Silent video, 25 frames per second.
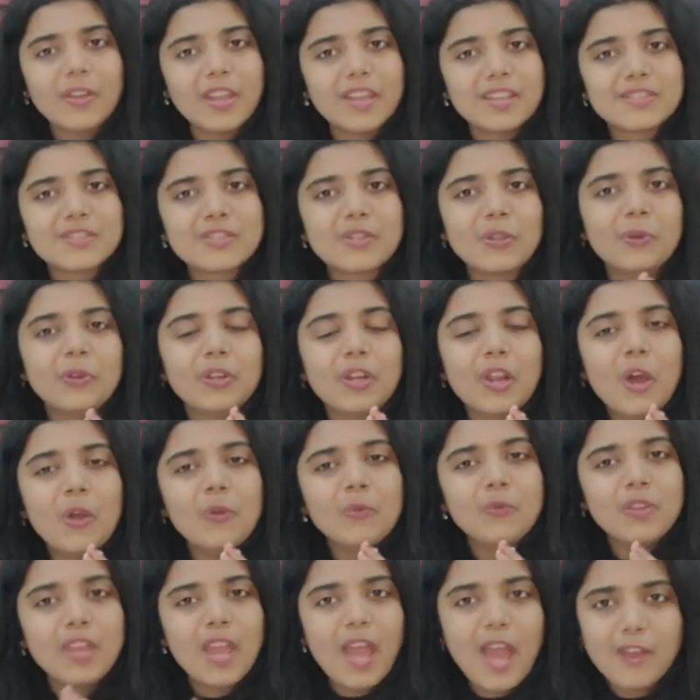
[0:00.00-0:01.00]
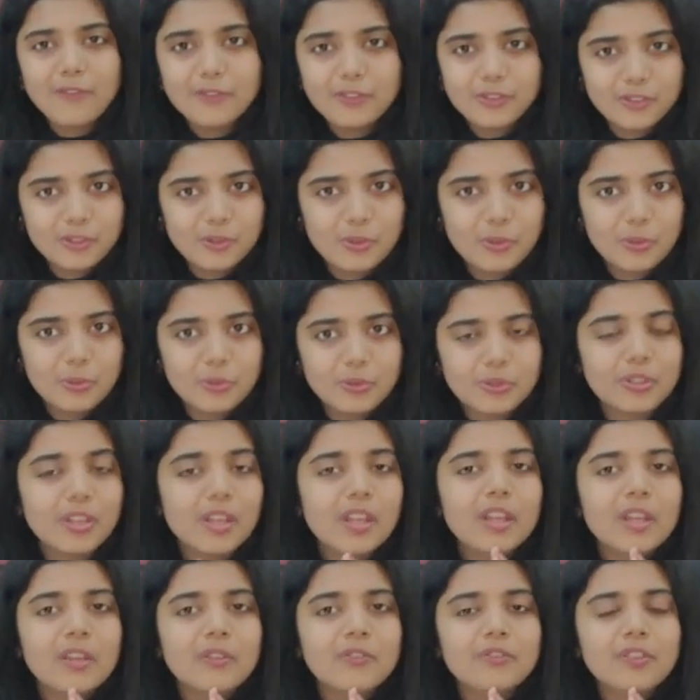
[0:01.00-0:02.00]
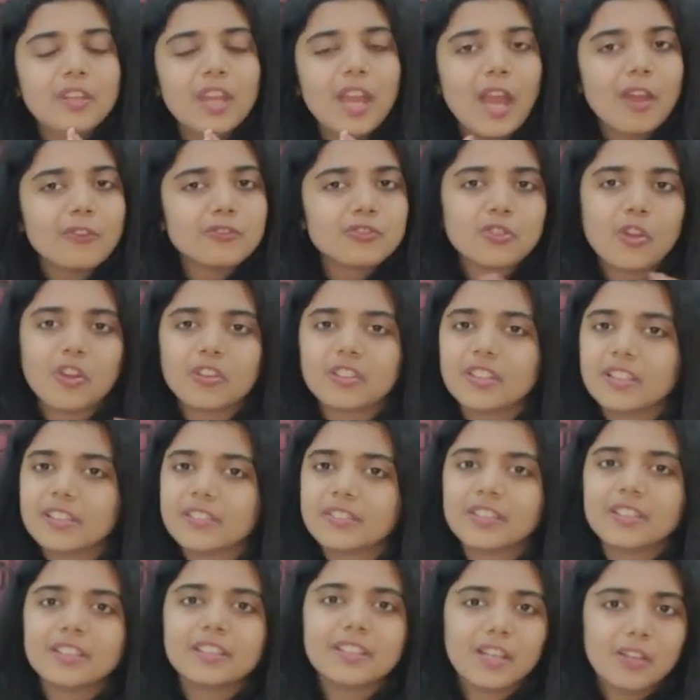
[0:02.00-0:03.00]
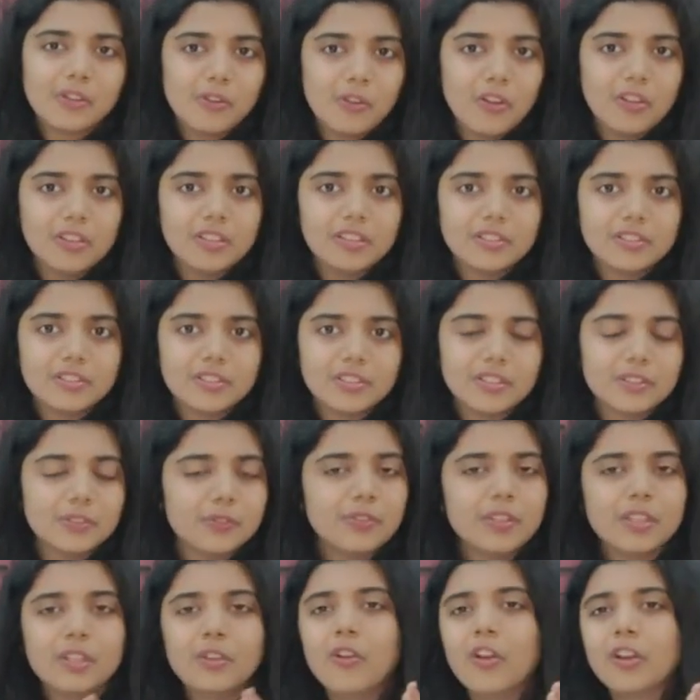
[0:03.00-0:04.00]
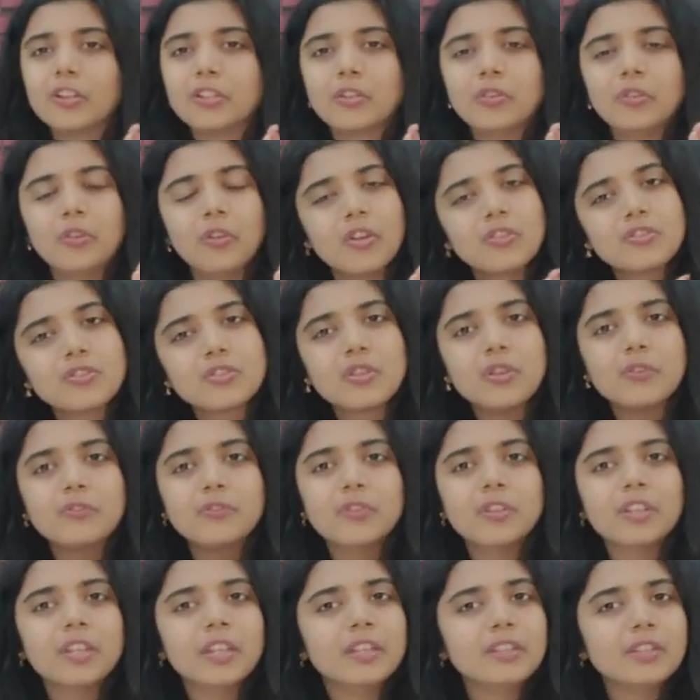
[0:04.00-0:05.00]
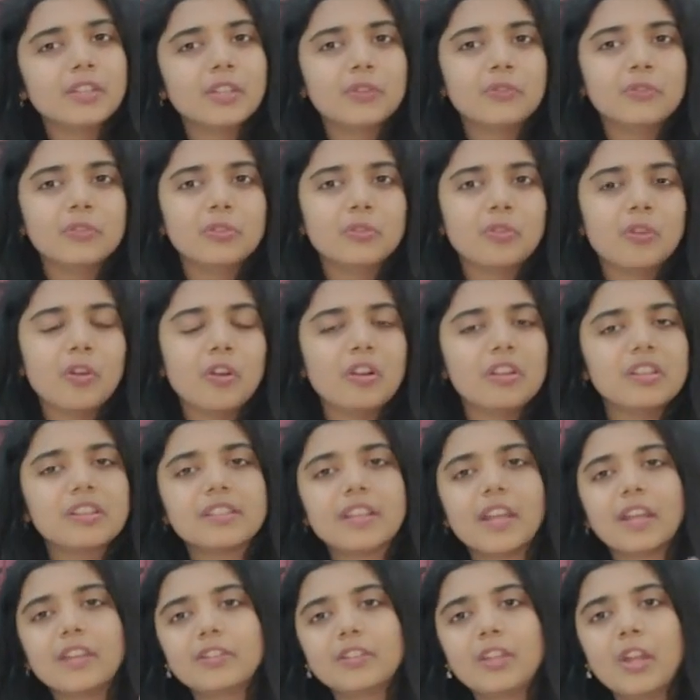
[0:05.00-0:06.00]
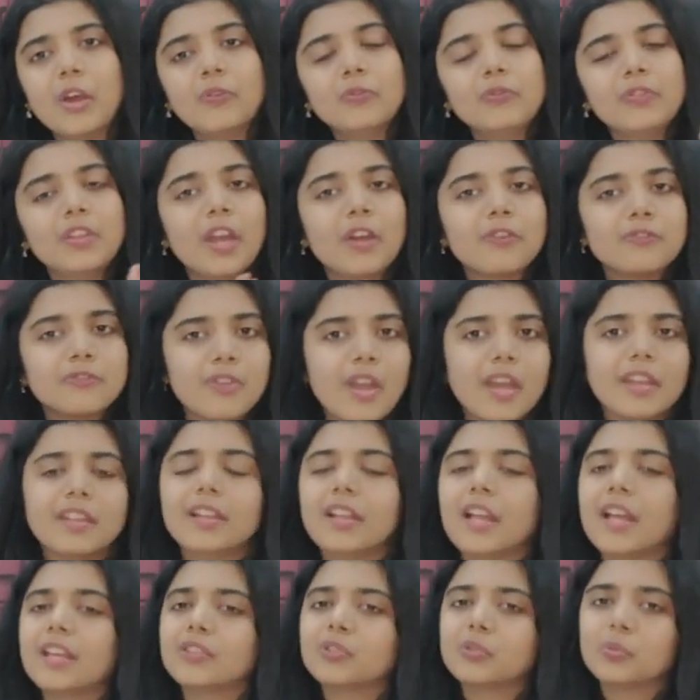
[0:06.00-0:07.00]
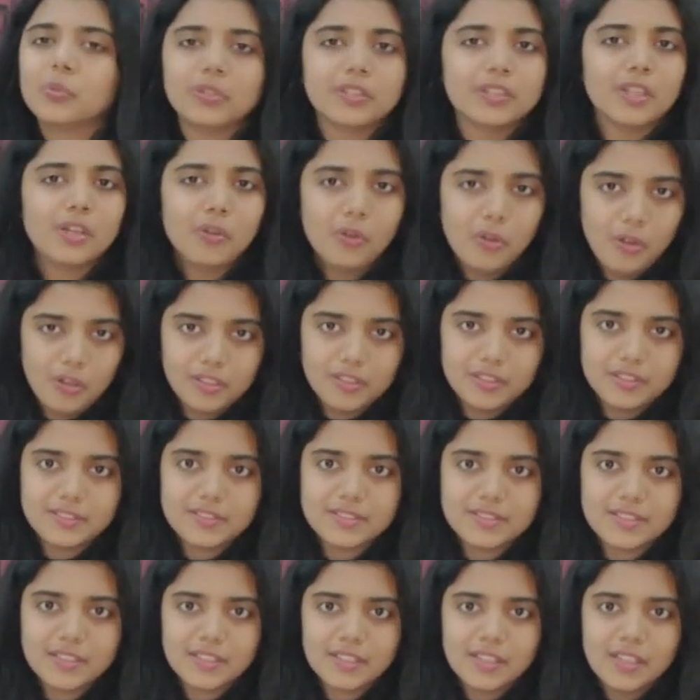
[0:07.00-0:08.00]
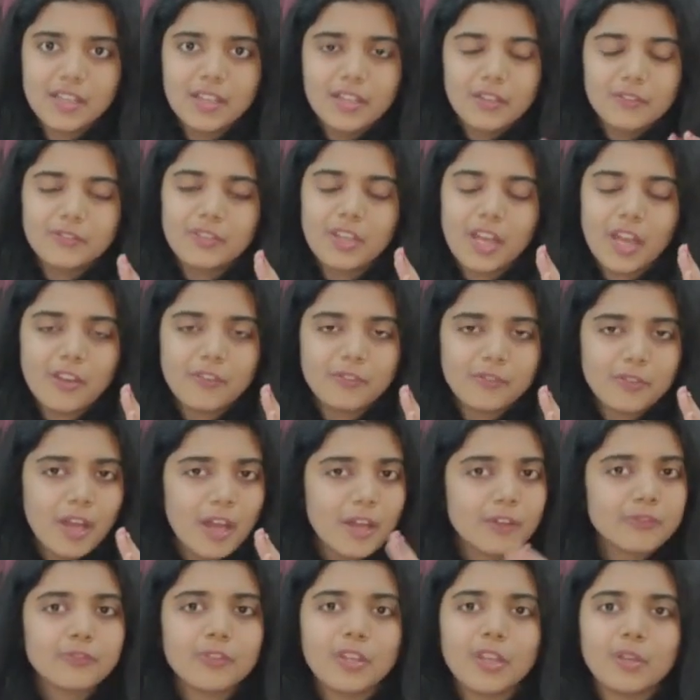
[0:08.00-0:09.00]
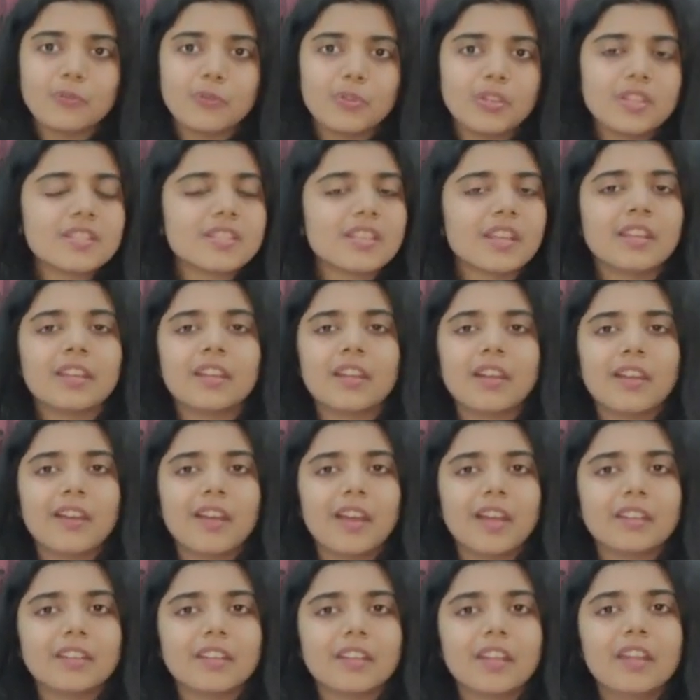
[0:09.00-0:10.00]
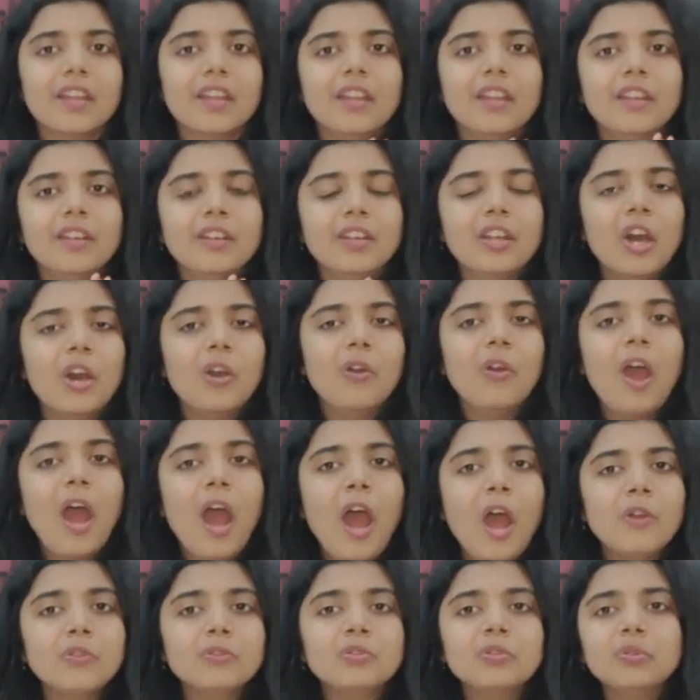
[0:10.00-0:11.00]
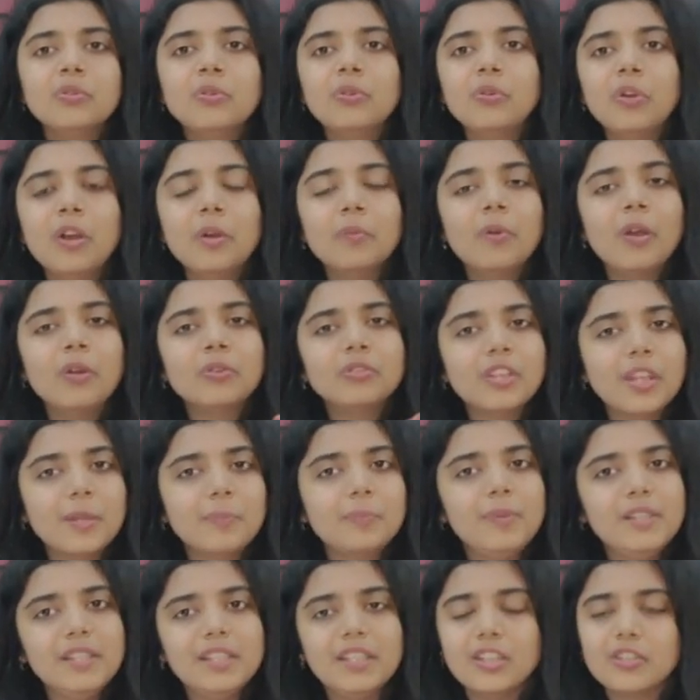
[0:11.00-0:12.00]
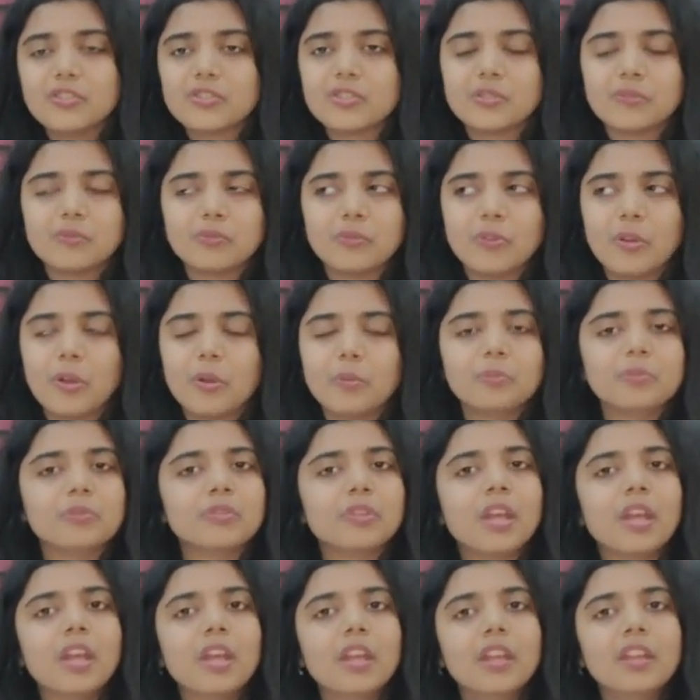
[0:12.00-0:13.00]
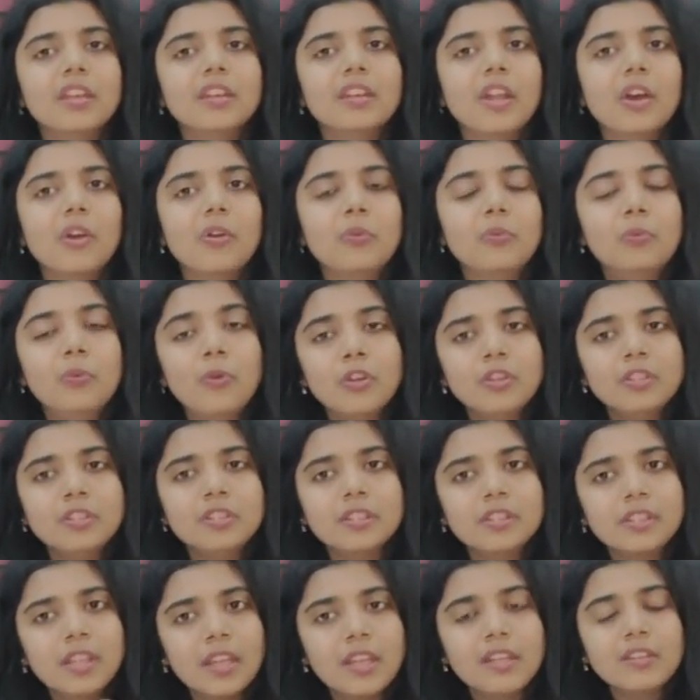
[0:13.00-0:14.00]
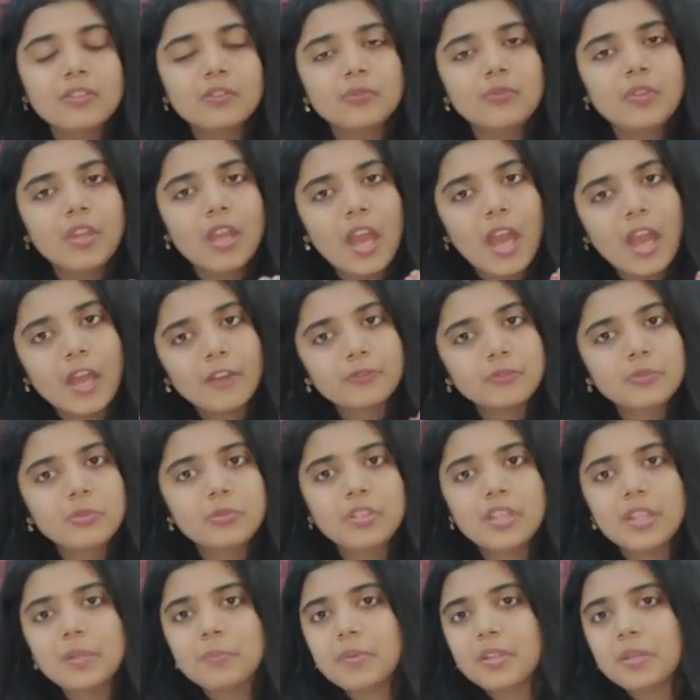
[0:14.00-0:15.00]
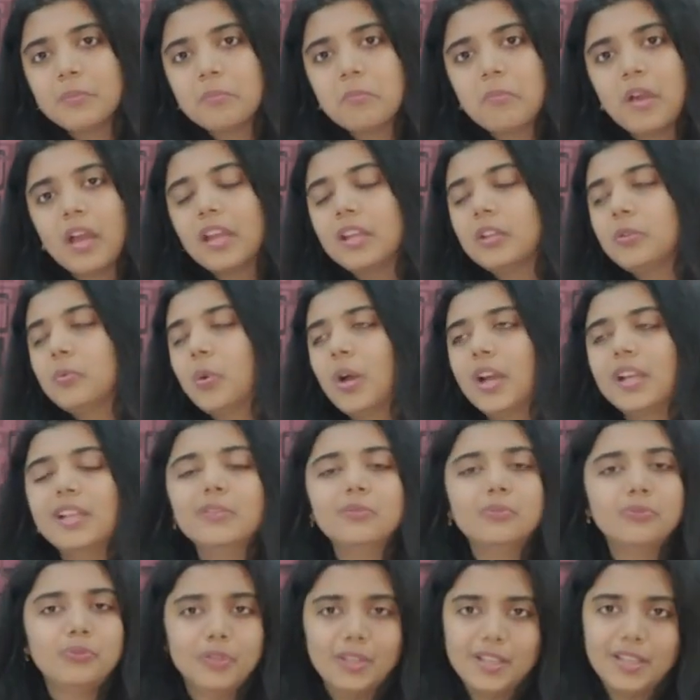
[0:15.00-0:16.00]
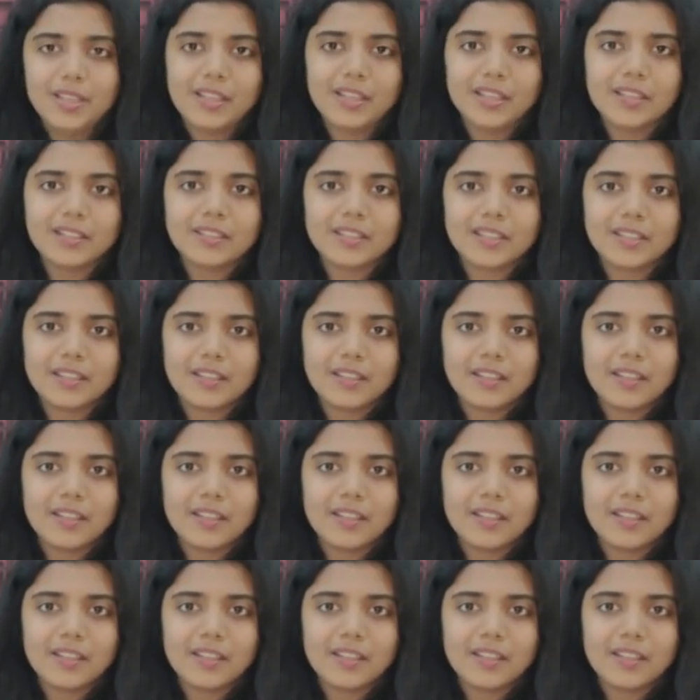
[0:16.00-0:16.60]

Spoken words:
Okay, so now we have scores. We have shortlisted the colleges. We got lots of interview calls, and now we are finalized with the college. We have our favorites in our hand. Now, how to go about the application forms? Now, what things we have to keep in mind while filling it?